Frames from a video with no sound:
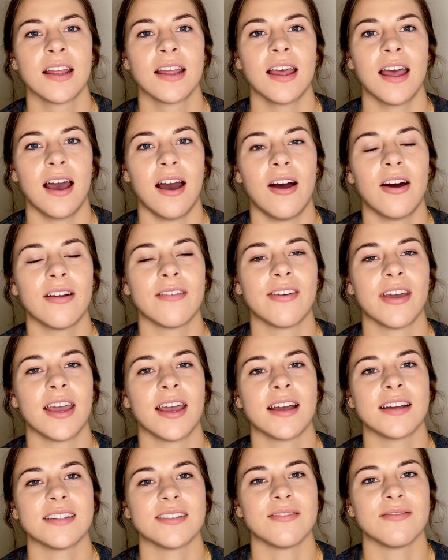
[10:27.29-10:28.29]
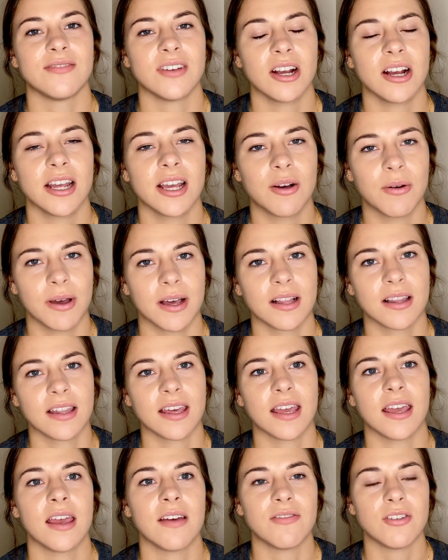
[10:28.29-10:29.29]
out of hand very
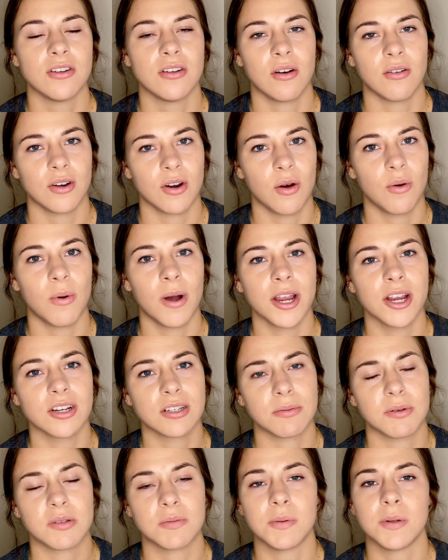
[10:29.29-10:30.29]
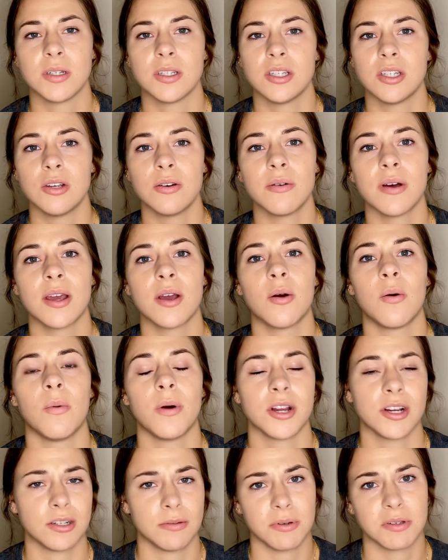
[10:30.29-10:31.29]
quickly if you don't know what you're supposed to be doing, what
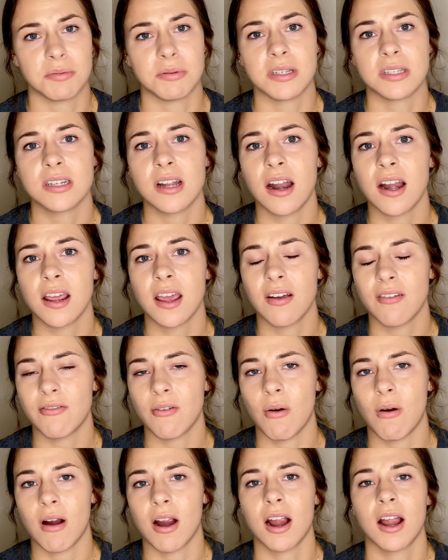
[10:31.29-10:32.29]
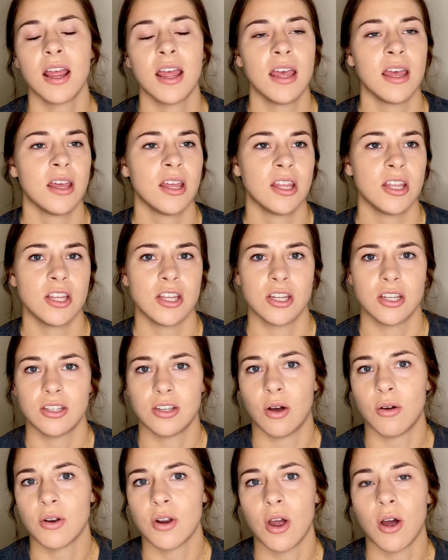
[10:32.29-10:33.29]
you're supposed to be studying for,
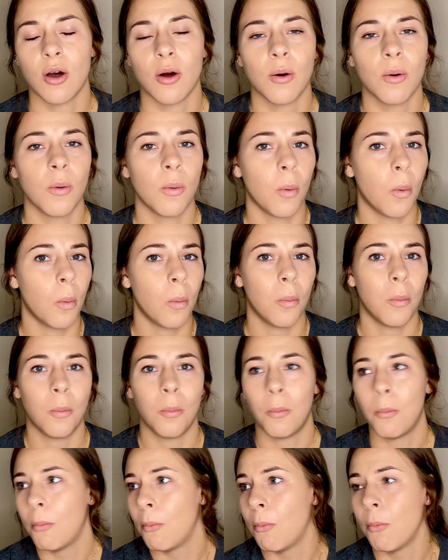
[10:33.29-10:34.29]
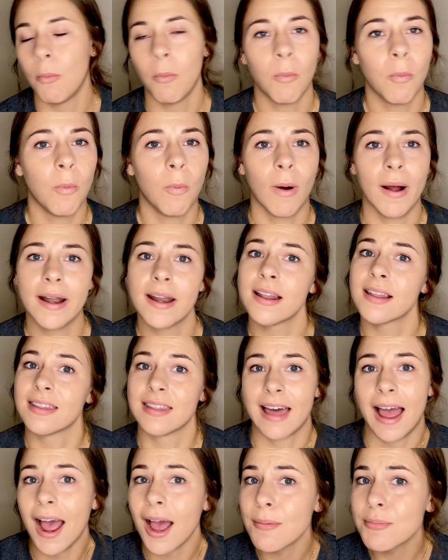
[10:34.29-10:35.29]
don't know what
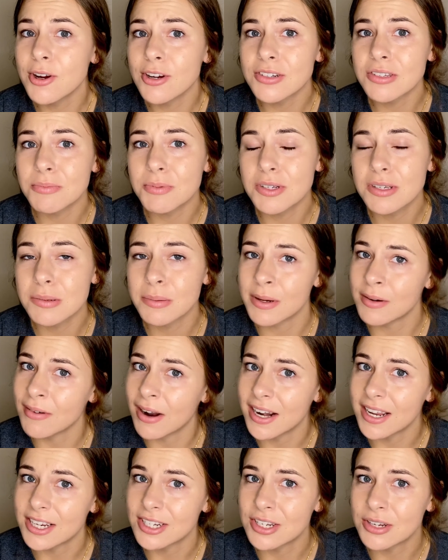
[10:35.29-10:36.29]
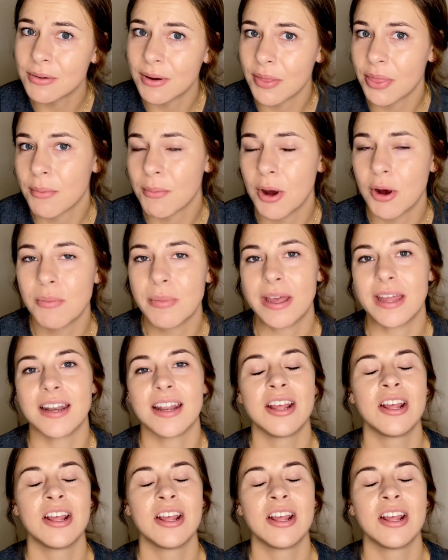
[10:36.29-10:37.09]
lab you're supposed to be running to at the moment.